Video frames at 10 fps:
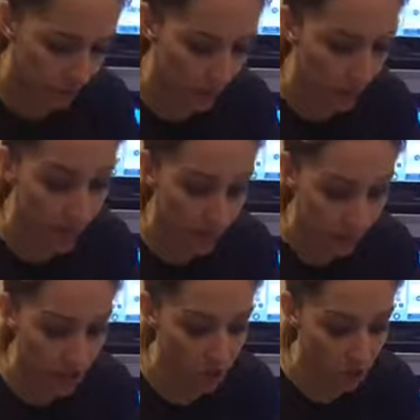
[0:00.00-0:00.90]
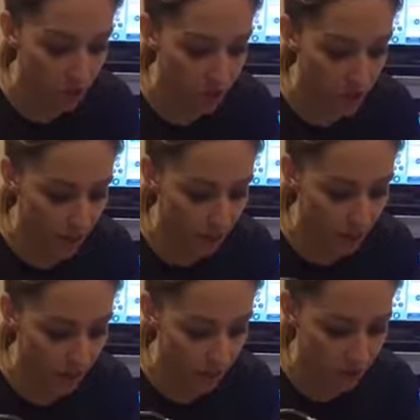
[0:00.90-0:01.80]
anybody who has
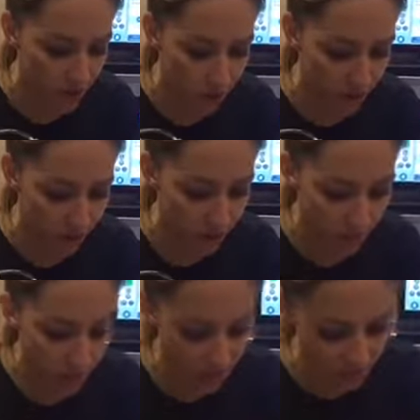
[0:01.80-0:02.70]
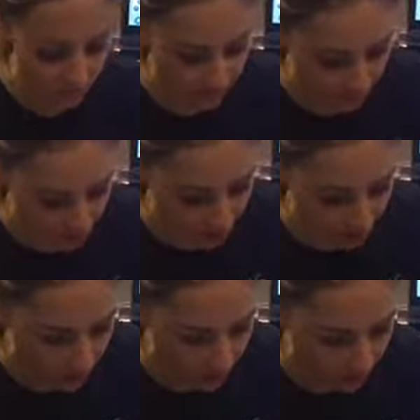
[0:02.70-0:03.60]
started showing some signs of
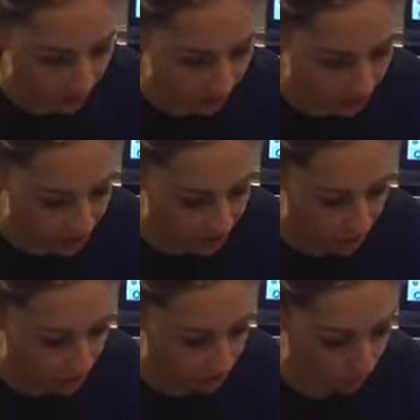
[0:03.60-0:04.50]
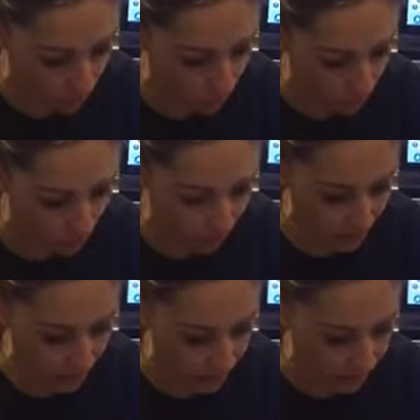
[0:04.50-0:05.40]
aging, and it just
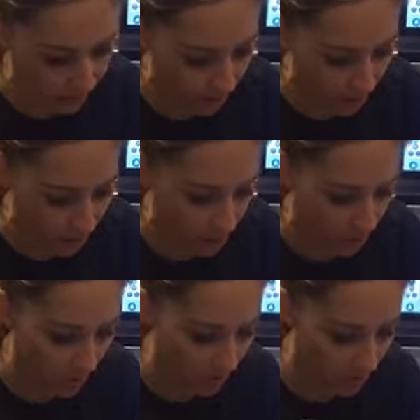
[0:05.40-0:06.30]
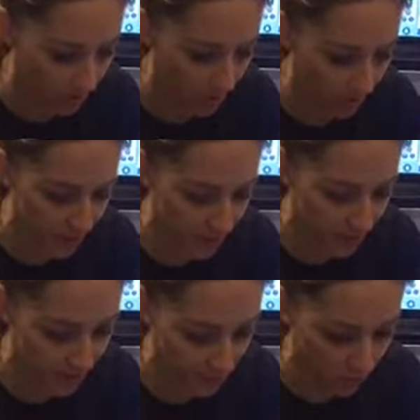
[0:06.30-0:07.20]
immediately plumps and
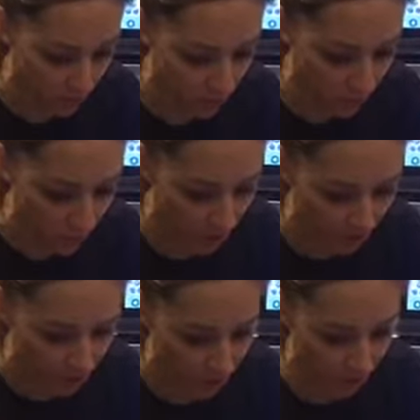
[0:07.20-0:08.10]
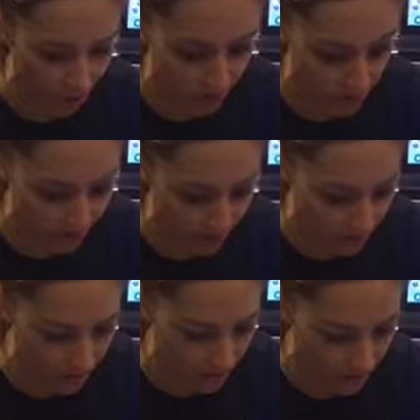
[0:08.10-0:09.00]
smooths out those
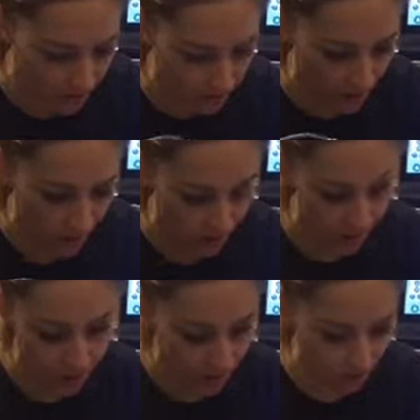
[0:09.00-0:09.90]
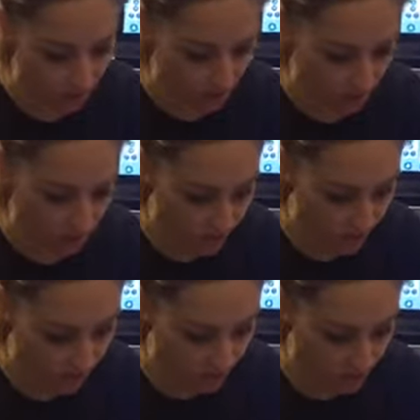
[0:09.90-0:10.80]
lines, and it's incredible because
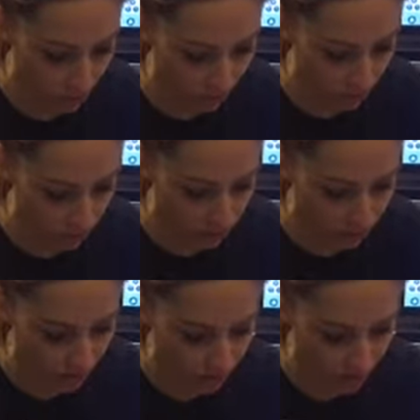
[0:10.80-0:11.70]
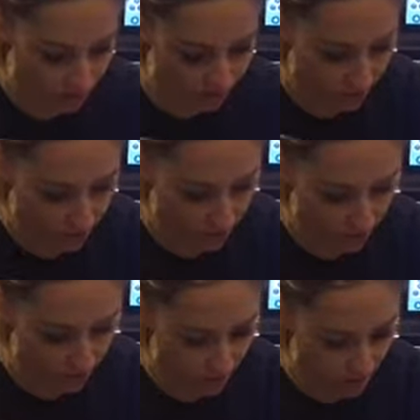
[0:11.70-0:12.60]
you really do see a difference
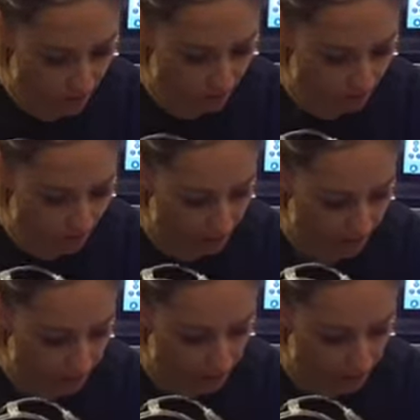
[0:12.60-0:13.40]
immediately.